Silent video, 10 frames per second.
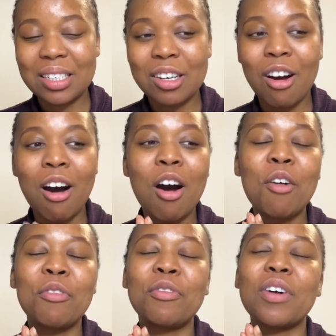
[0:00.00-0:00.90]

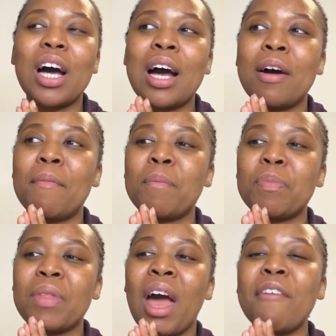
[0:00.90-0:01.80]
of
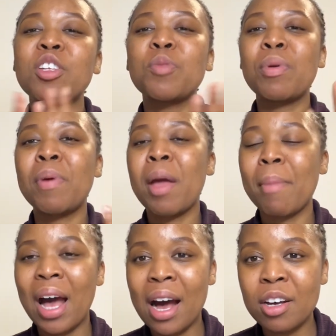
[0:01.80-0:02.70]
having to prepare
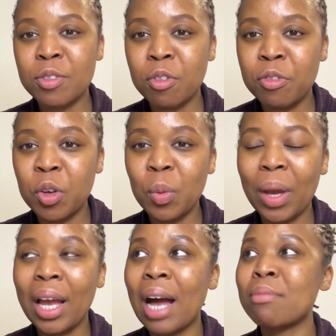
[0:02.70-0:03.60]
my house for
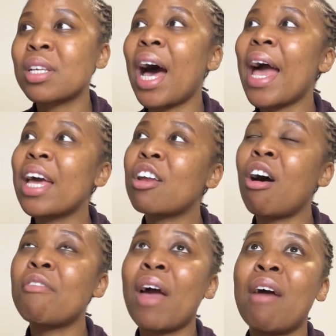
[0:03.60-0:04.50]
viewing. I'm tired
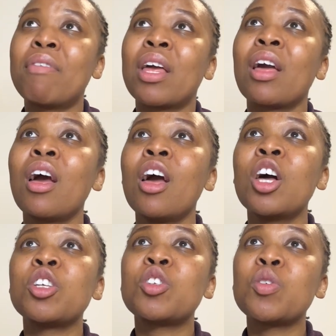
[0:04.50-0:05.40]
of having
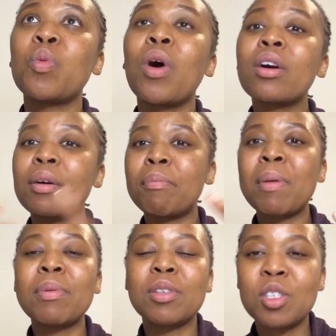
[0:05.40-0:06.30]
to welcome
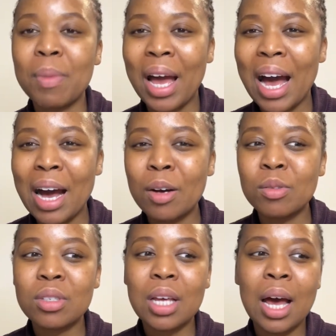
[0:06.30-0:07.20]
people into my
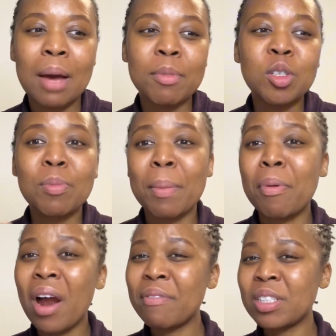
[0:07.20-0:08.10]
house, into my
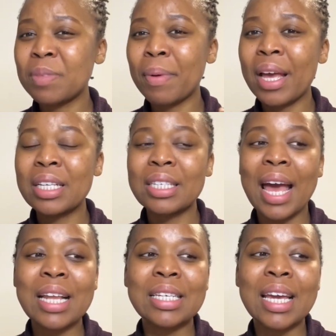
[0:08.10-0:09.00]
private space,
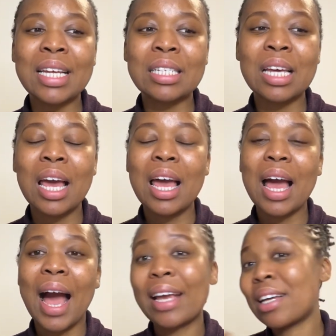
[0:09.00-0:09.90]
and yet
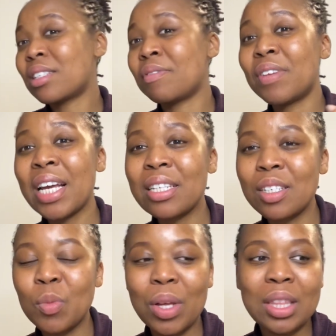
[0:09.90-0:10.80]
I get
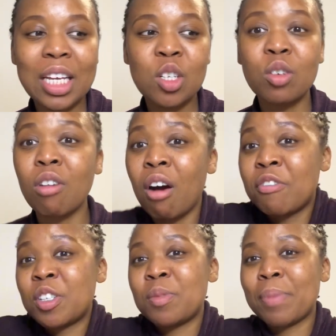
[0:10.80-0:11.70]
deflated when they don't
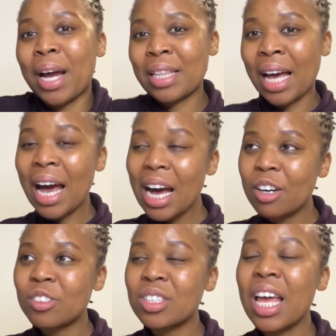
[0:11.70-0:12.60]
offer to buy the
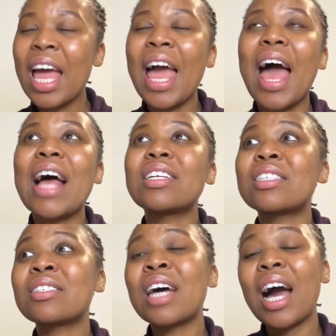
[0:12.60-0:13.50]
house. And
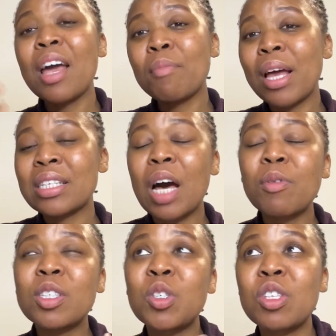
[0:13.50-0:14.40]
as I
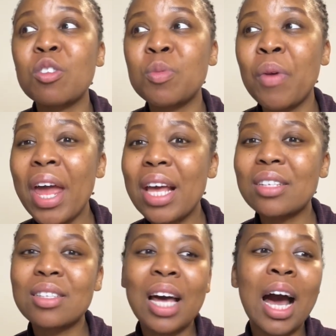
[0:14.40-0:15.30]
was doing those
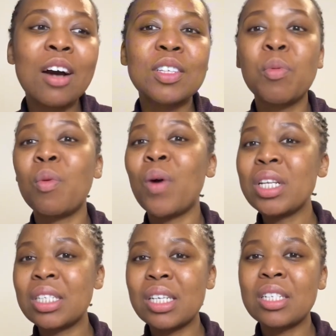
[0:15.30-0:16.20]
prayers, the house that we
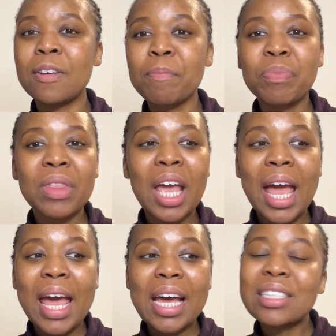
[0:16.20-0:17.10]
wanted,
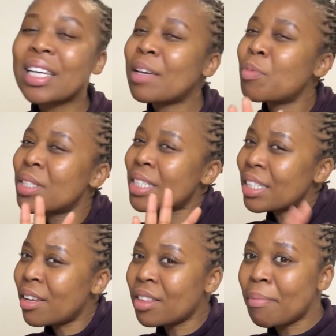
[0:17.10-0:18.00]
it was
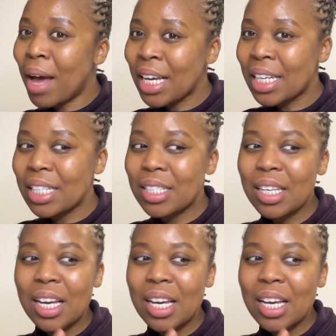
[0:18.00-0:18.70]
still on the market.